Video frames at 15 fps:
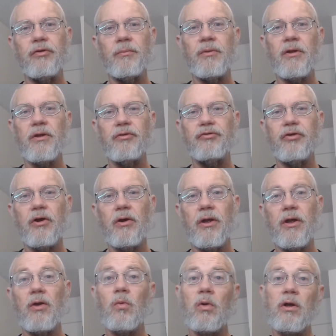the
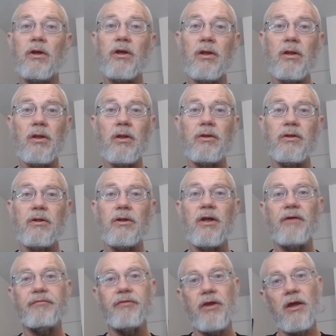military who were killed in
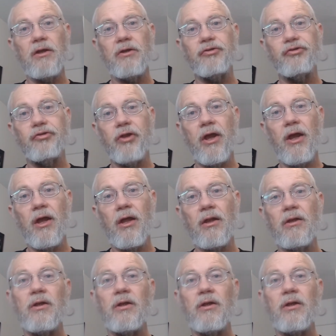Afghanistan